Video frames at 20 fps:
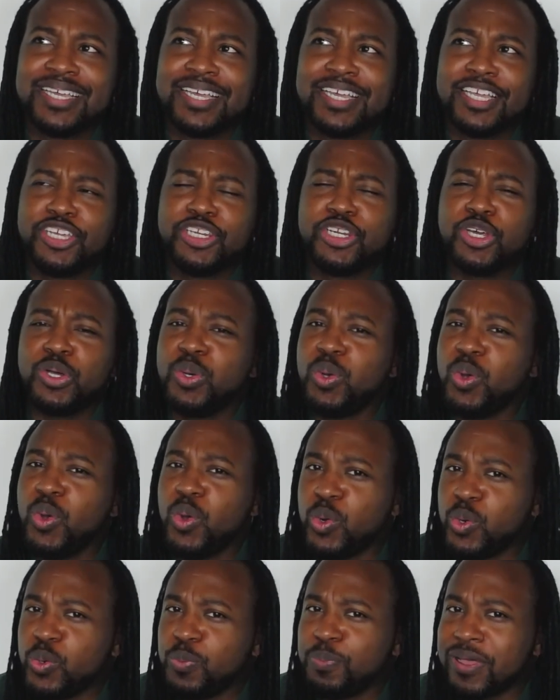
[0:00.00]

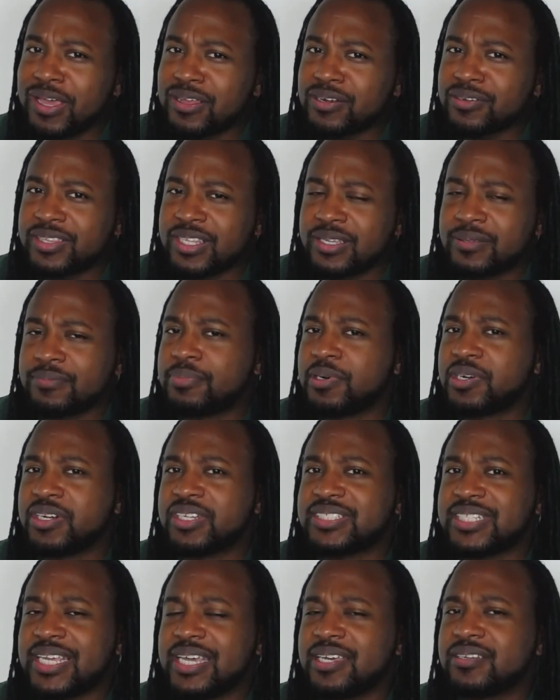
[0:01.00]
who better than Bernie
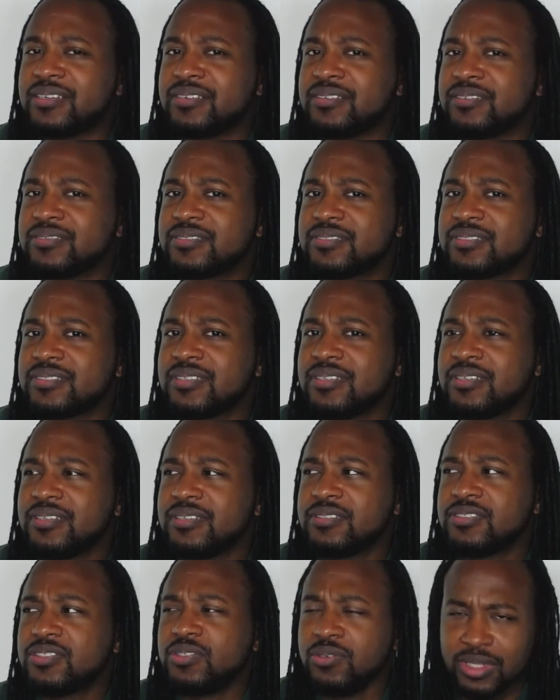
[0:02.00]
Sanders
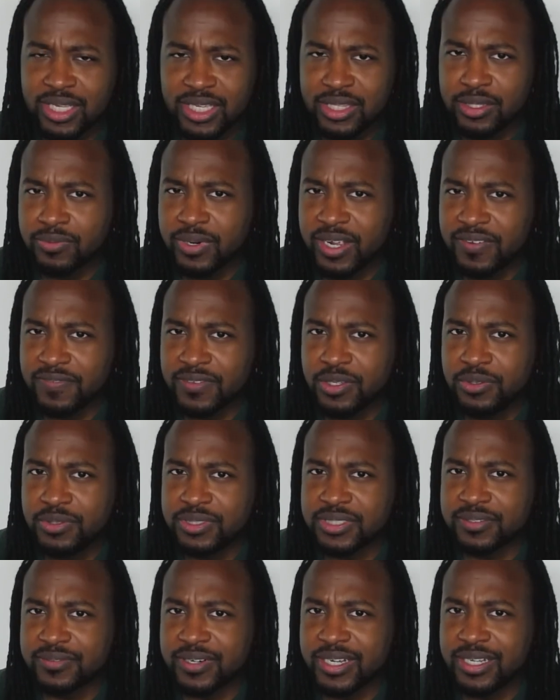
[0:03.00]
to lead the
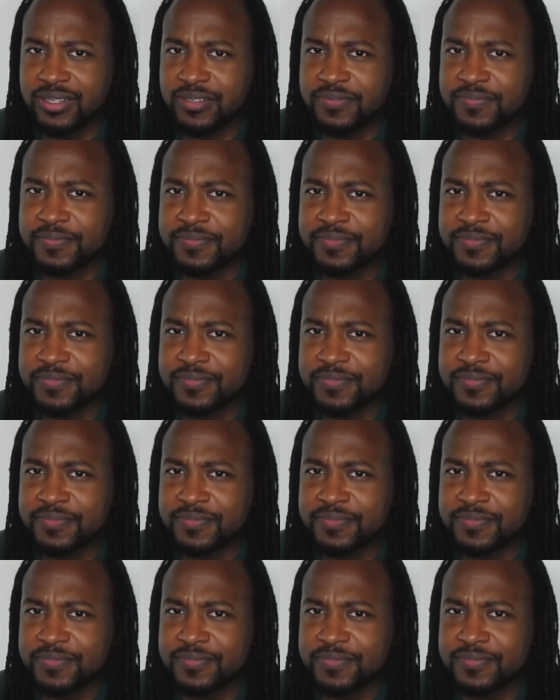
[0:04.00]
revolution, right?